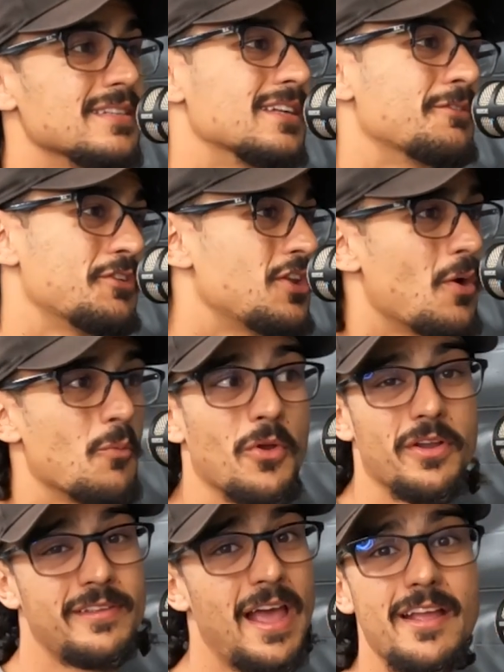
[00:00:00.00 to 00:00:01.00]
if you don't
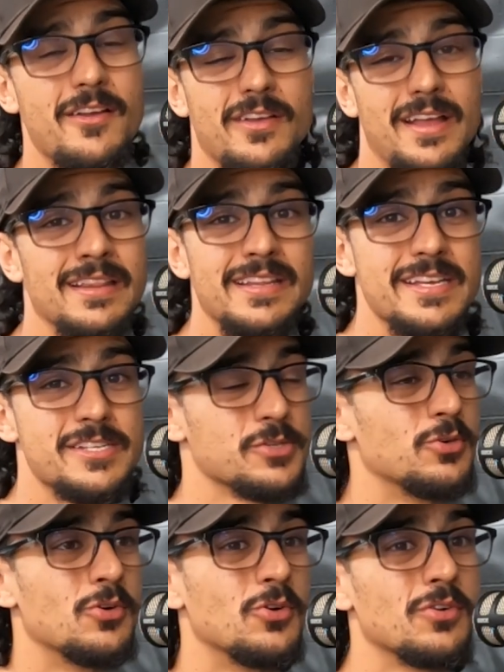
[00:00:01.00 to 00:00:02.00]
want to take Ilias
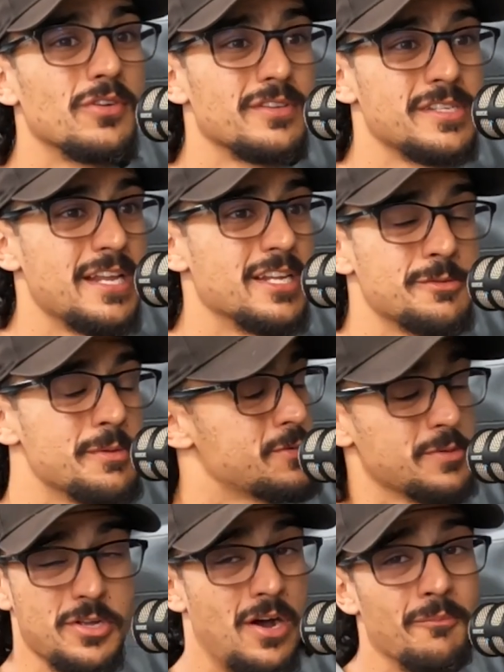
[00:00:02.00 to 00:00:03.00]
or Sandon Smith,
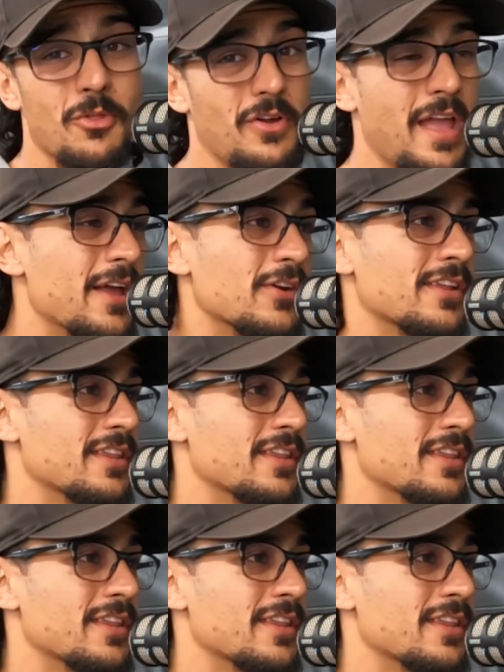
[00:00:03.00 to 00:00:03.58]
which I'm not keen on